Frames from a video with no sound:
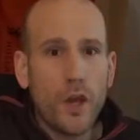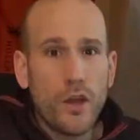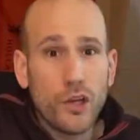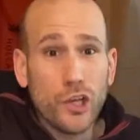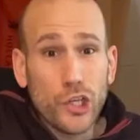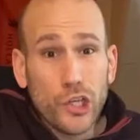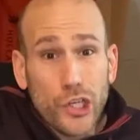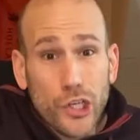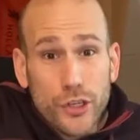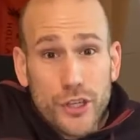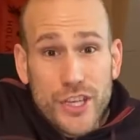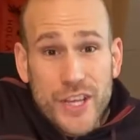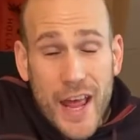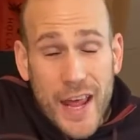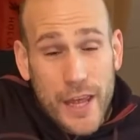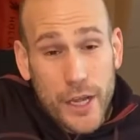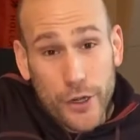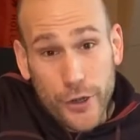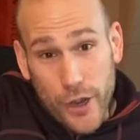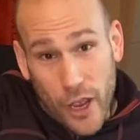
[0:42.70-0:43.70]
Clearly that
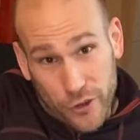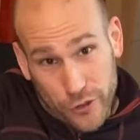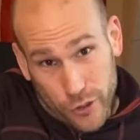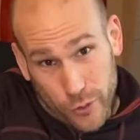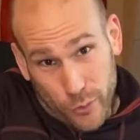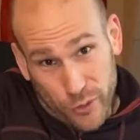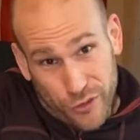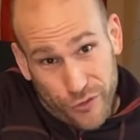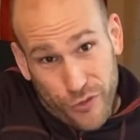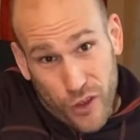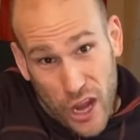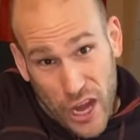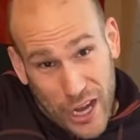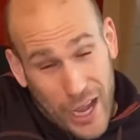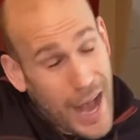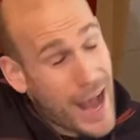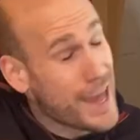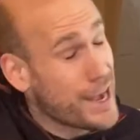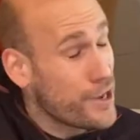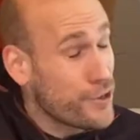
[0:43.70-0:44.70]
introduction was fake.
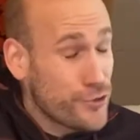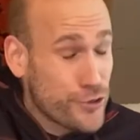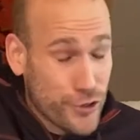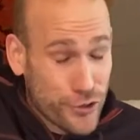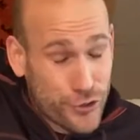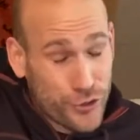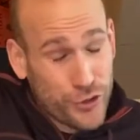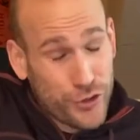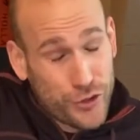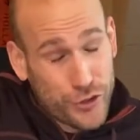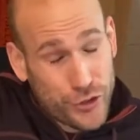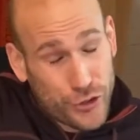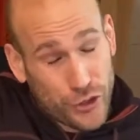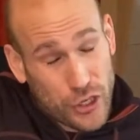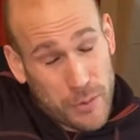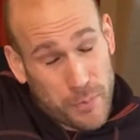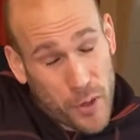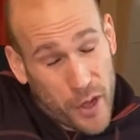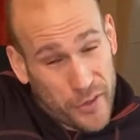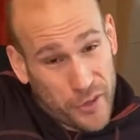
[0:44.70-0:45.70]
I didn't just
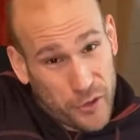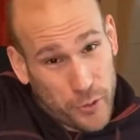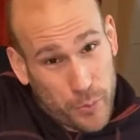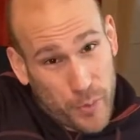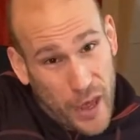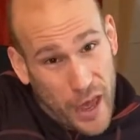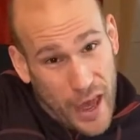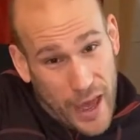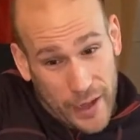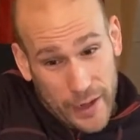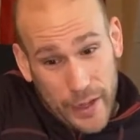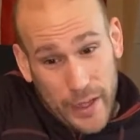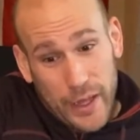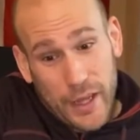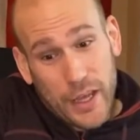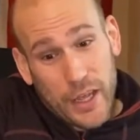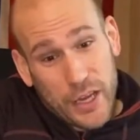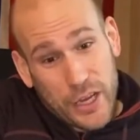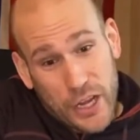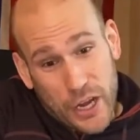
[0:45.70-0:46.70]
sleep on this pad.
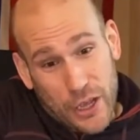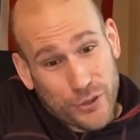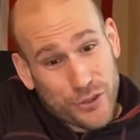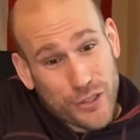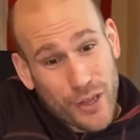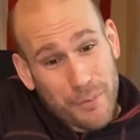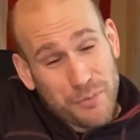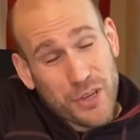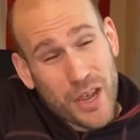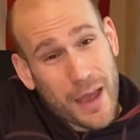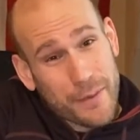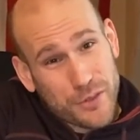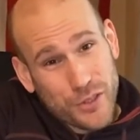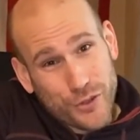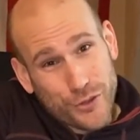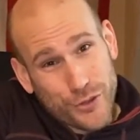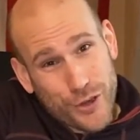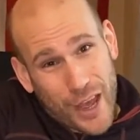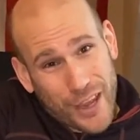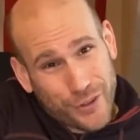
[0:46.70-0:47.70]
You know, sometimes
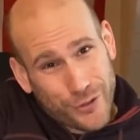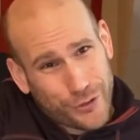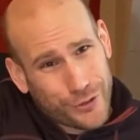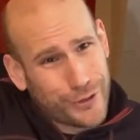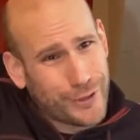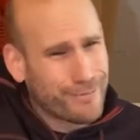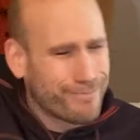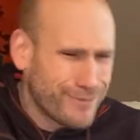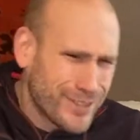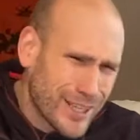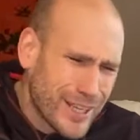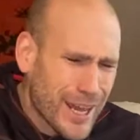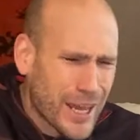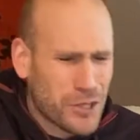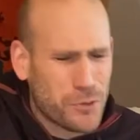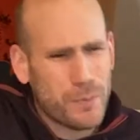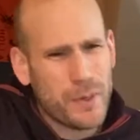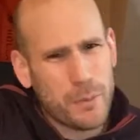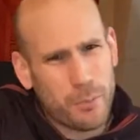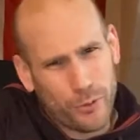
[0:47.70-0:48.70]
it's nice to
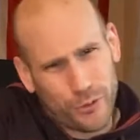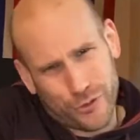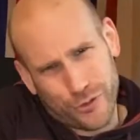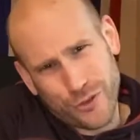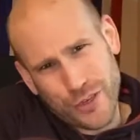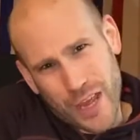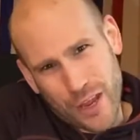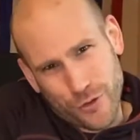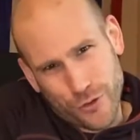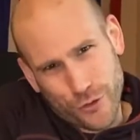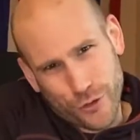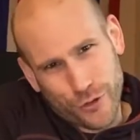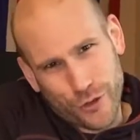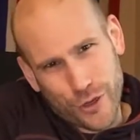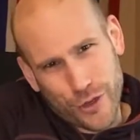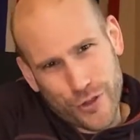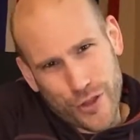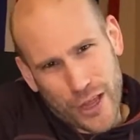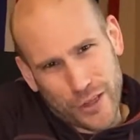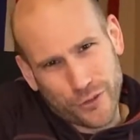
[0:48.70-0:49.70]
catch people's attention
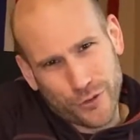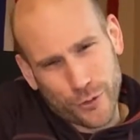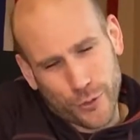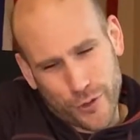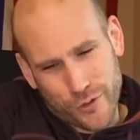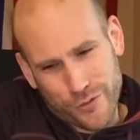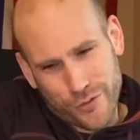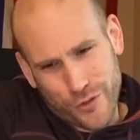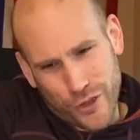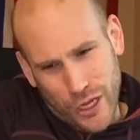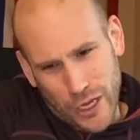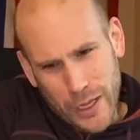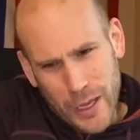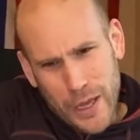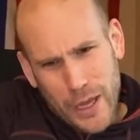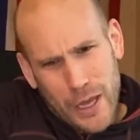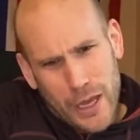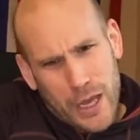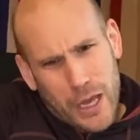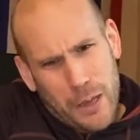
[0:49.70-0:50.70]
and that sort of thing.
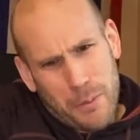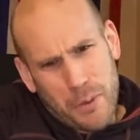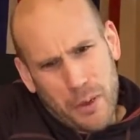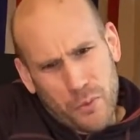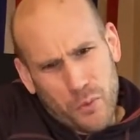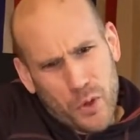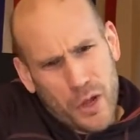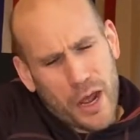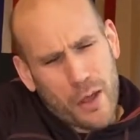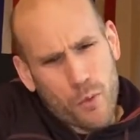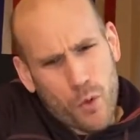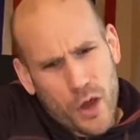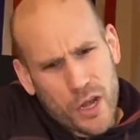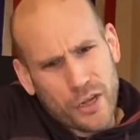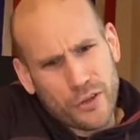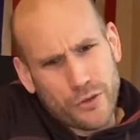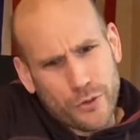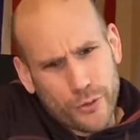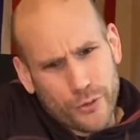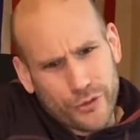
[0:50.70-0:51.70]
But what I want to
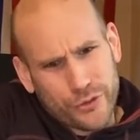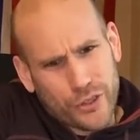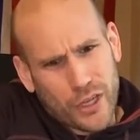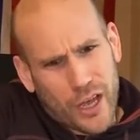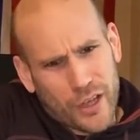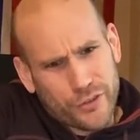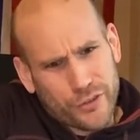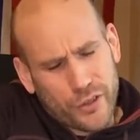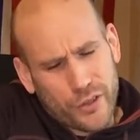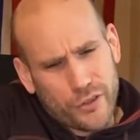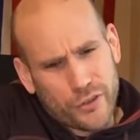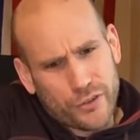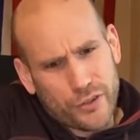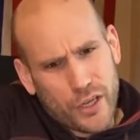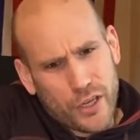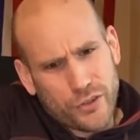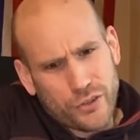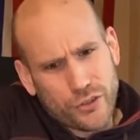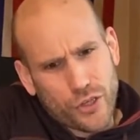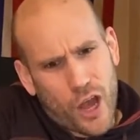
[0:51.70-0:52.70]
discuss
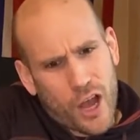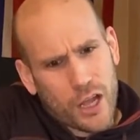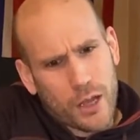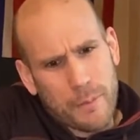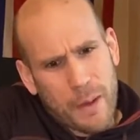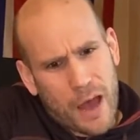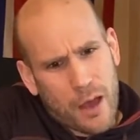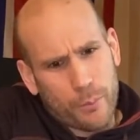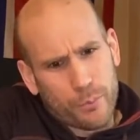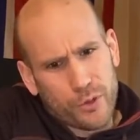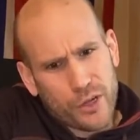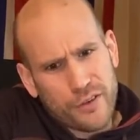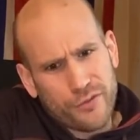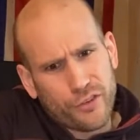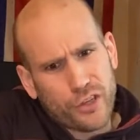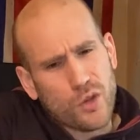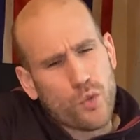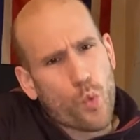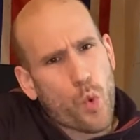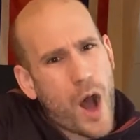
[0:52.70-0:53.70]
is talk about
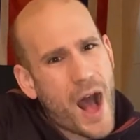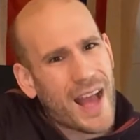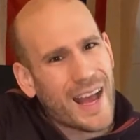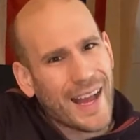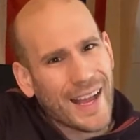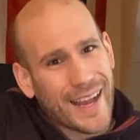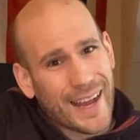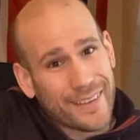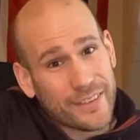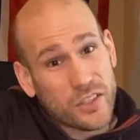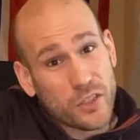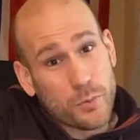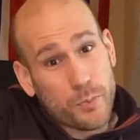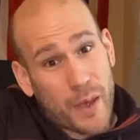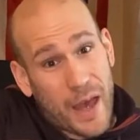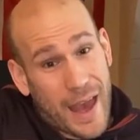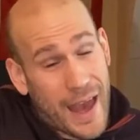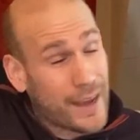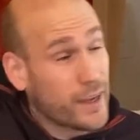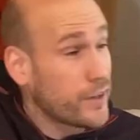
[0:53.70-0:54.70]
briefly why I got this
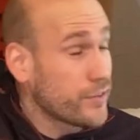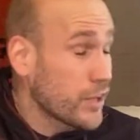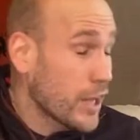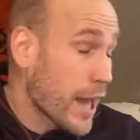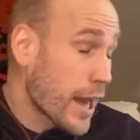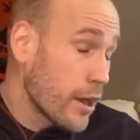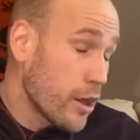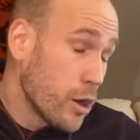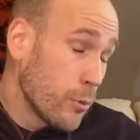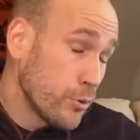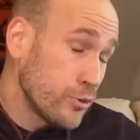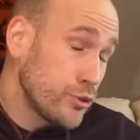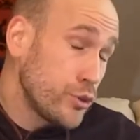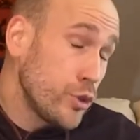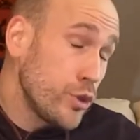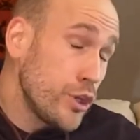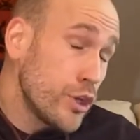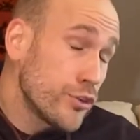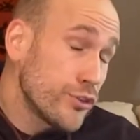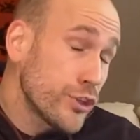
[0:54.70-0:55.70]
pad, because I got it almost 2
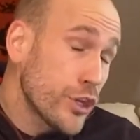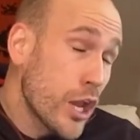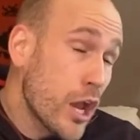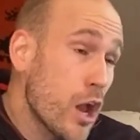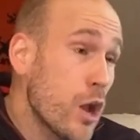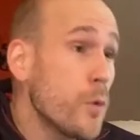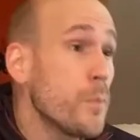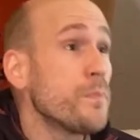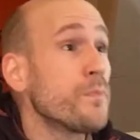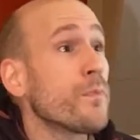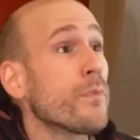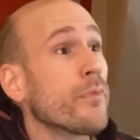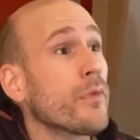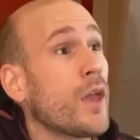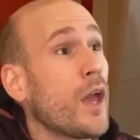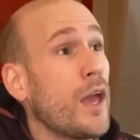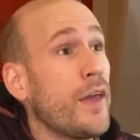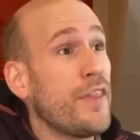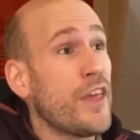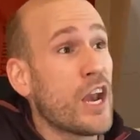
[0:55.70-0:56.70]
years ago,
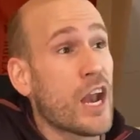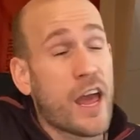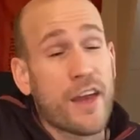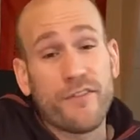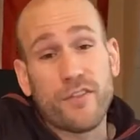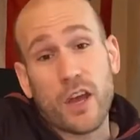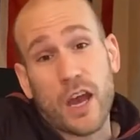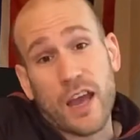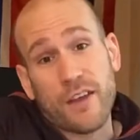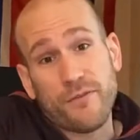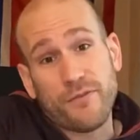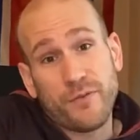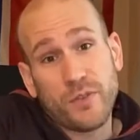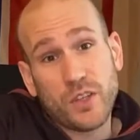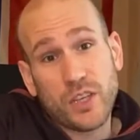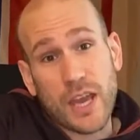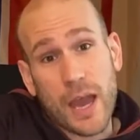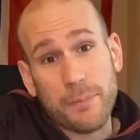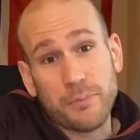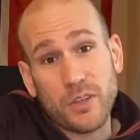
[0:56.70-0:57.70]
and then I've
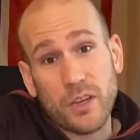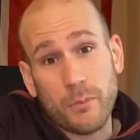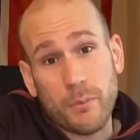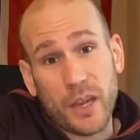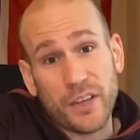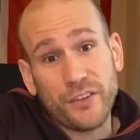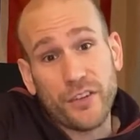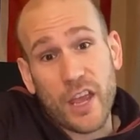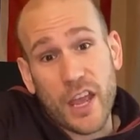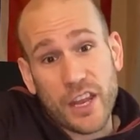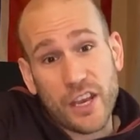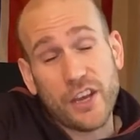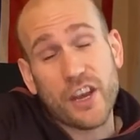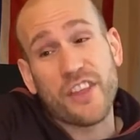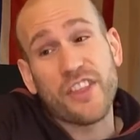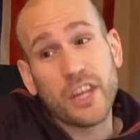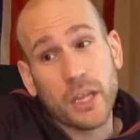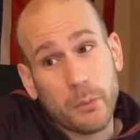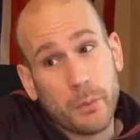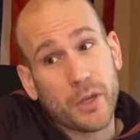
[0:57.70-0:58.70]
kept it, maintained it. I
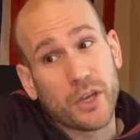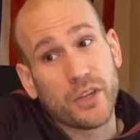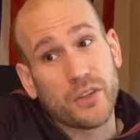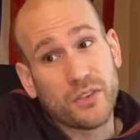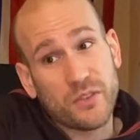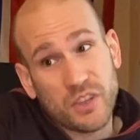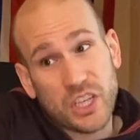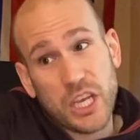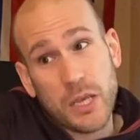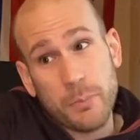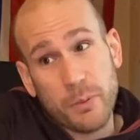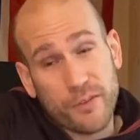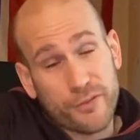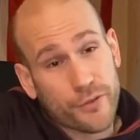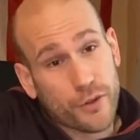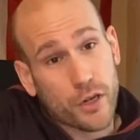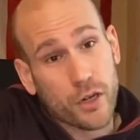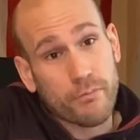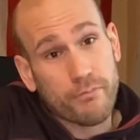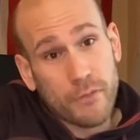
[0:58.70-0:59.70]
think I'm going to keep it
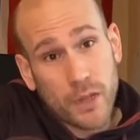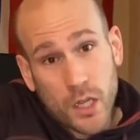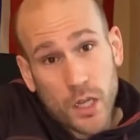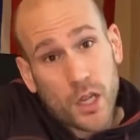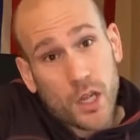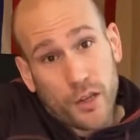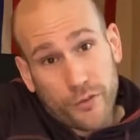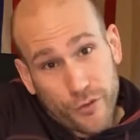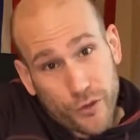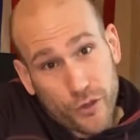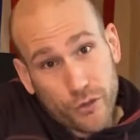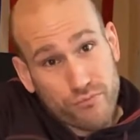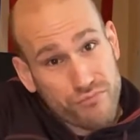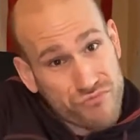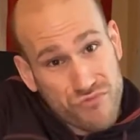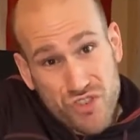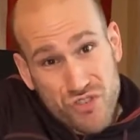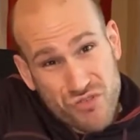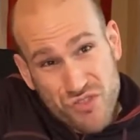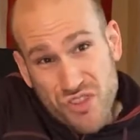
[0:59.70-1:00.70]
for
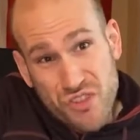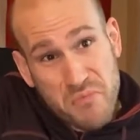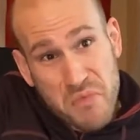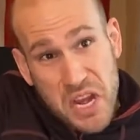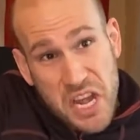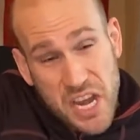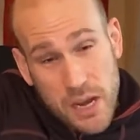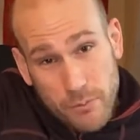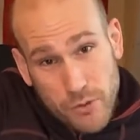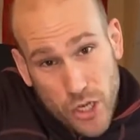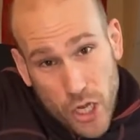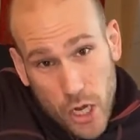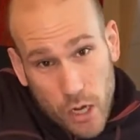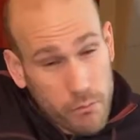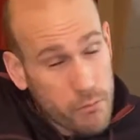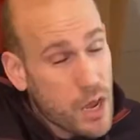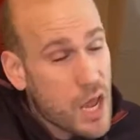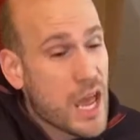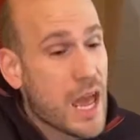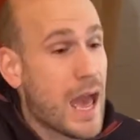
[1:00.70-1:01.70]
the medium
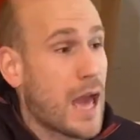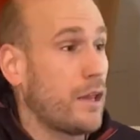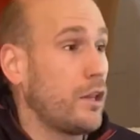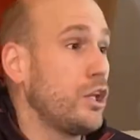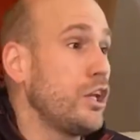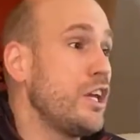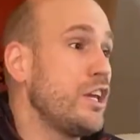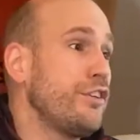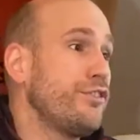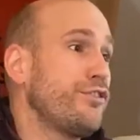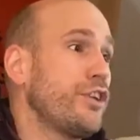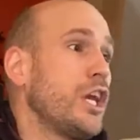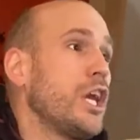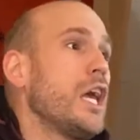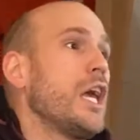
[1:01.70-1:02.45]
term at least.